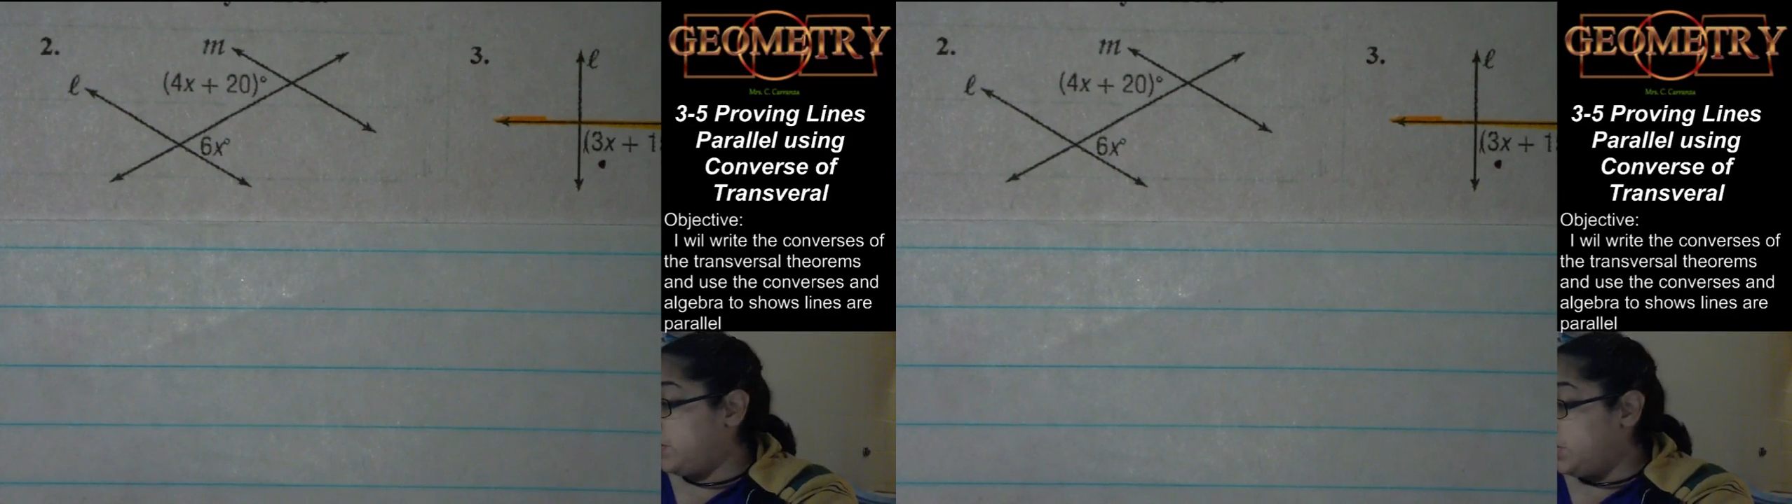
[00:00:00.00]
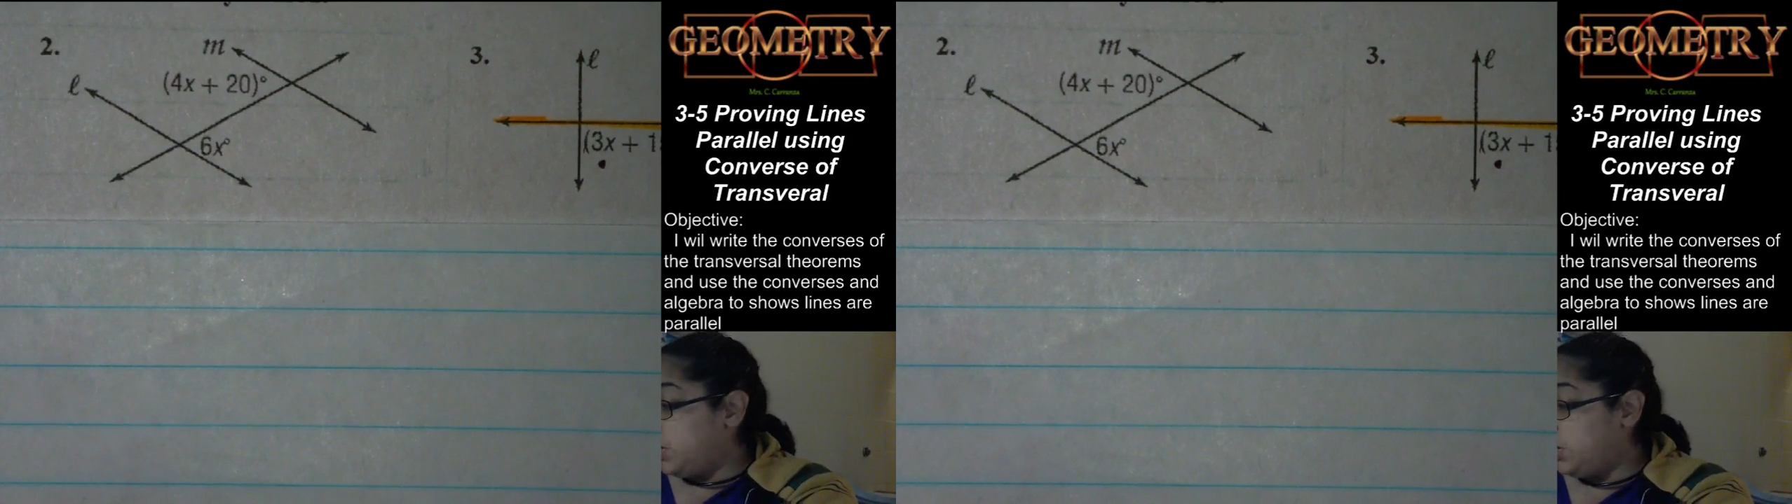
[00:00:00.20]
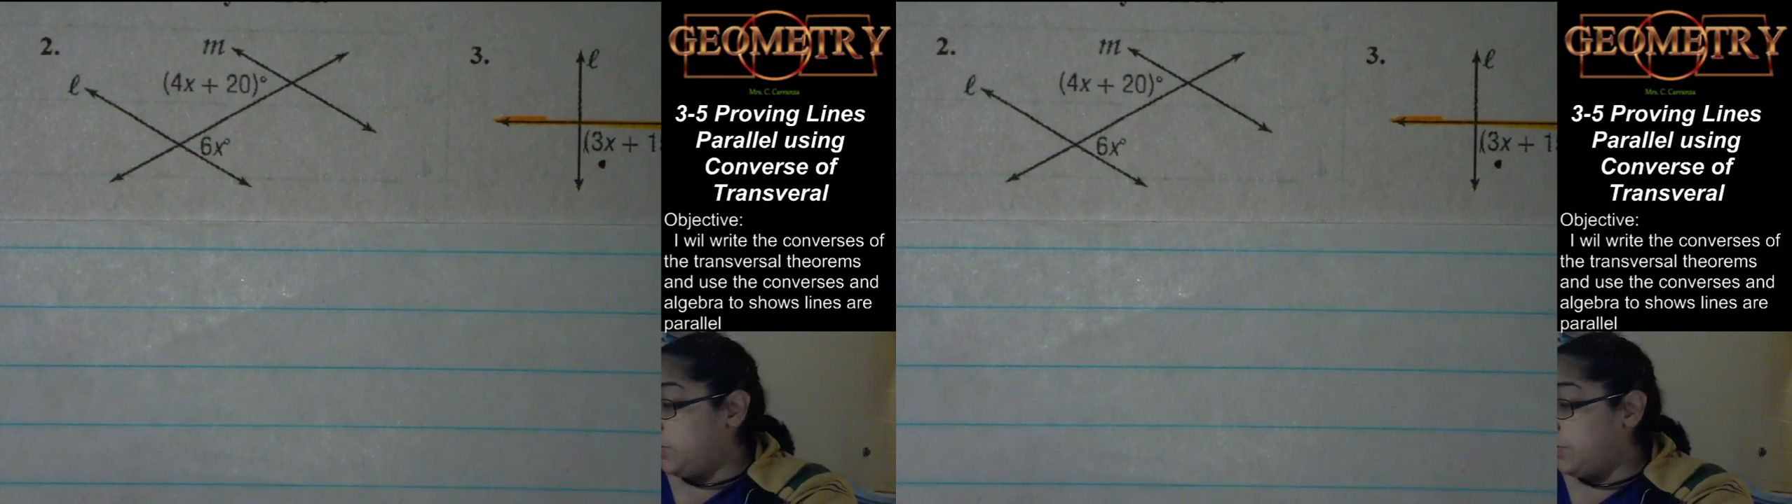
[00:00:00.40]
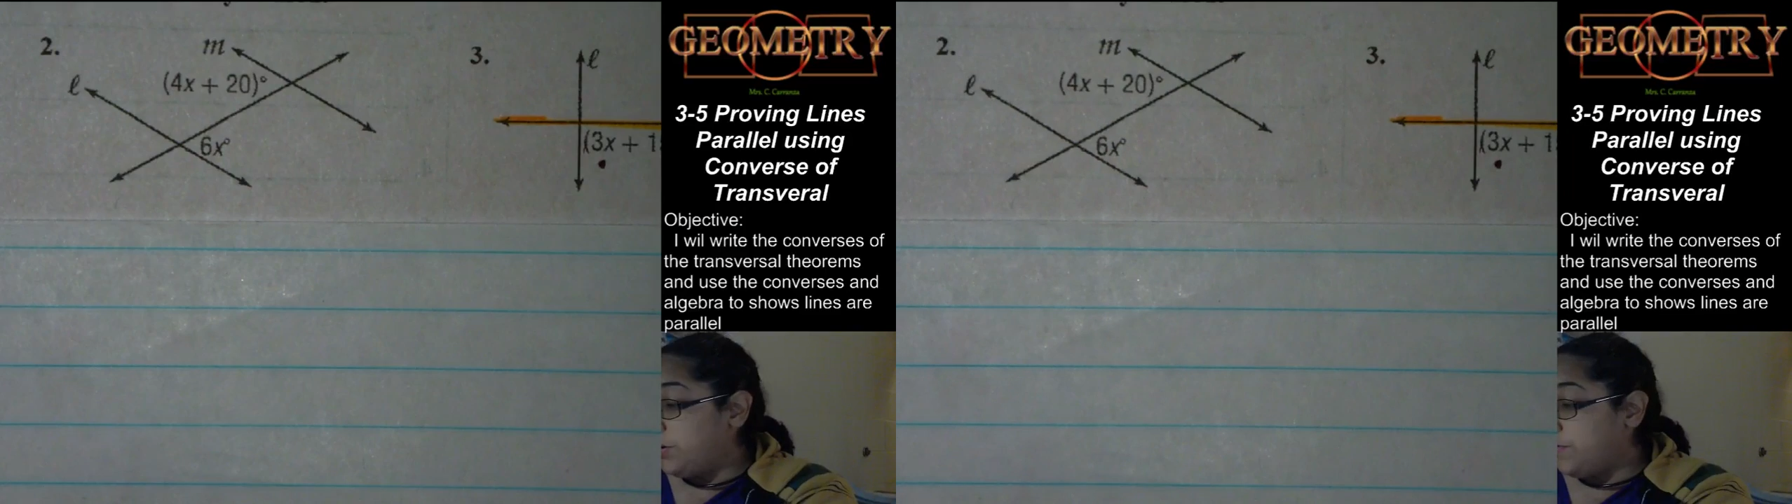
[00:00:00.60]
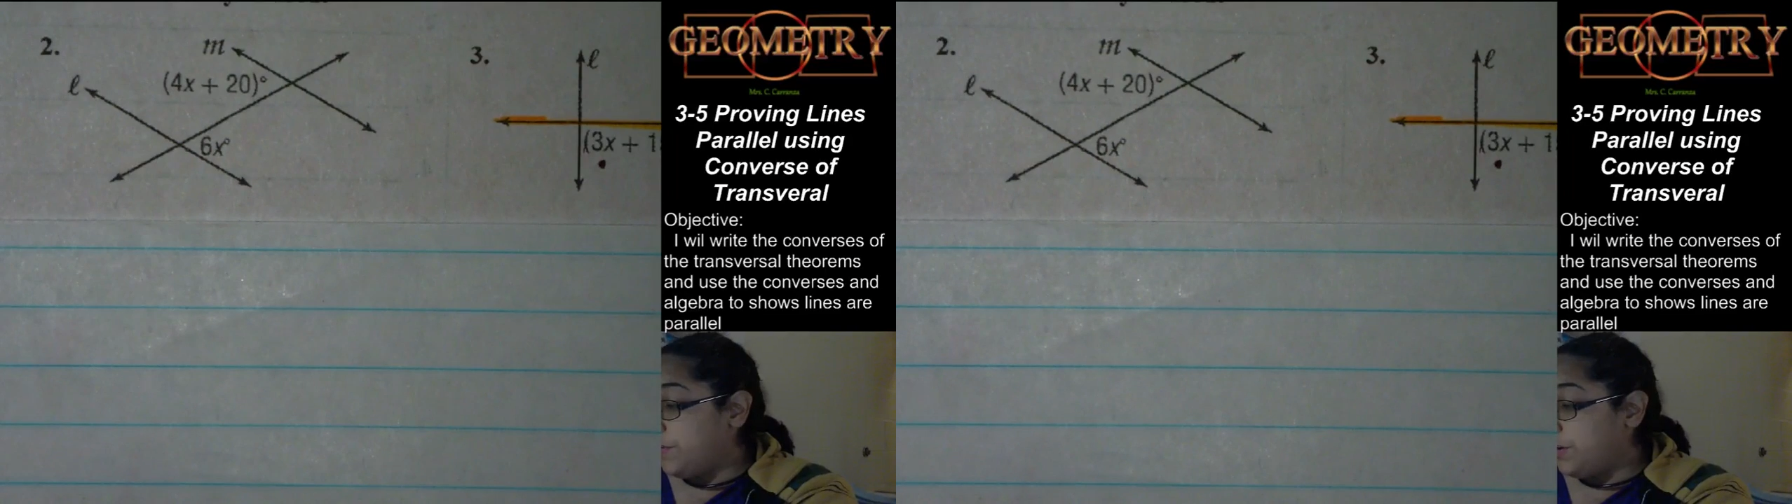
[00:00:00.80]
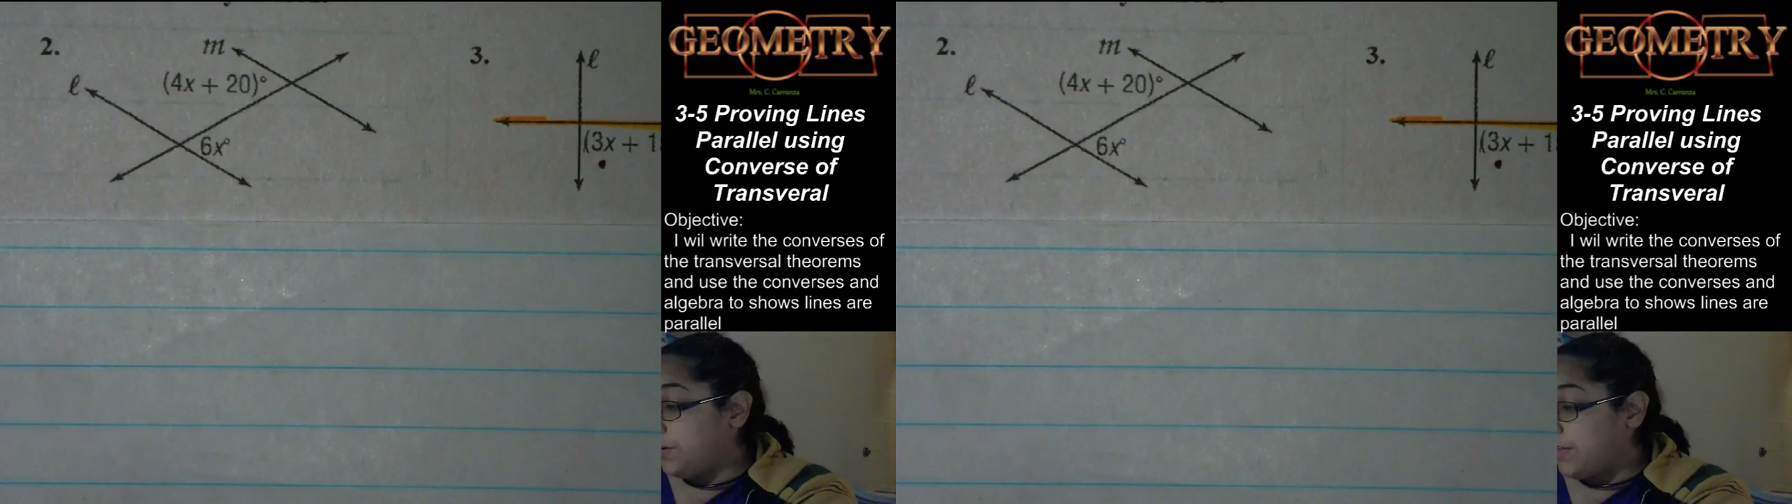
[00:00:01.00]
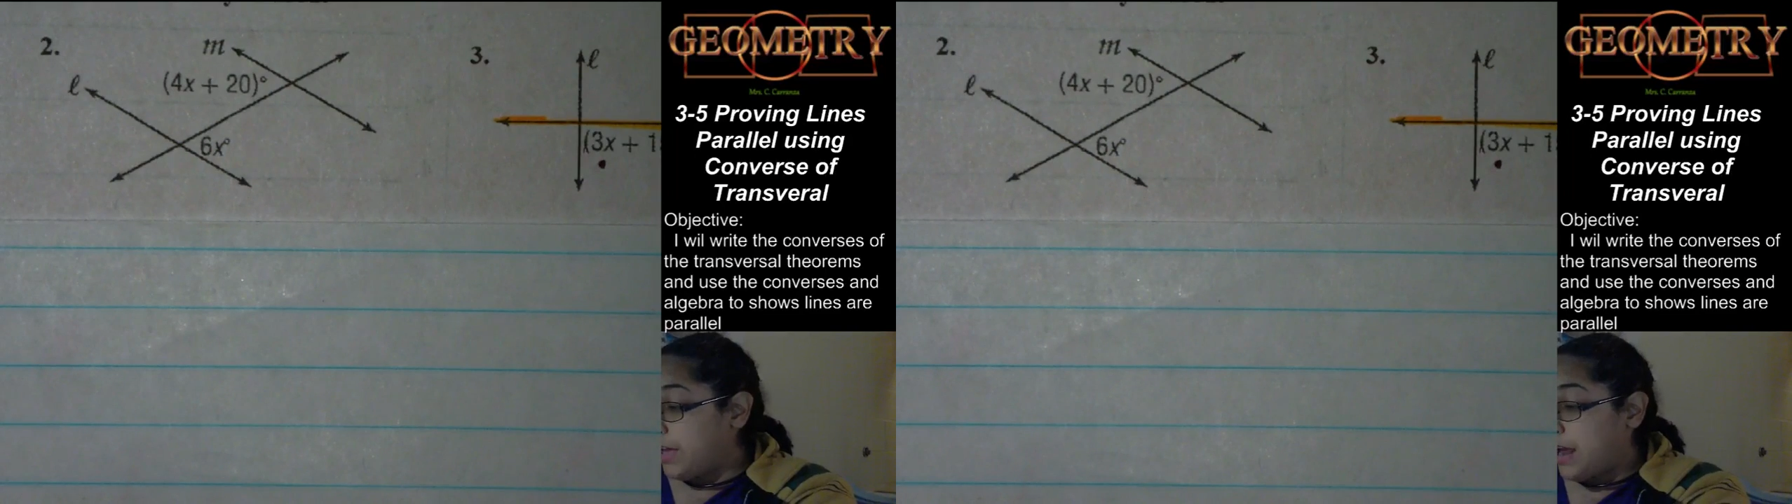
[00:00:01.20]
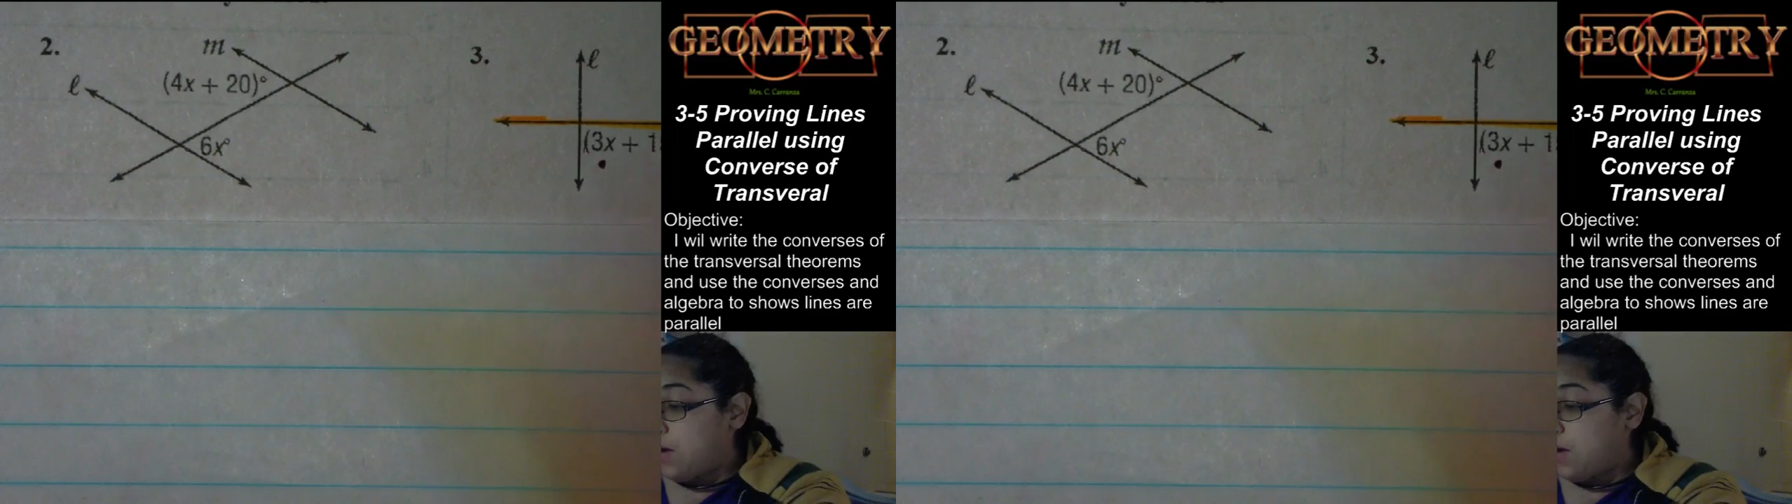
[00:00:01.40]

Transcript: In order to figure that out, we're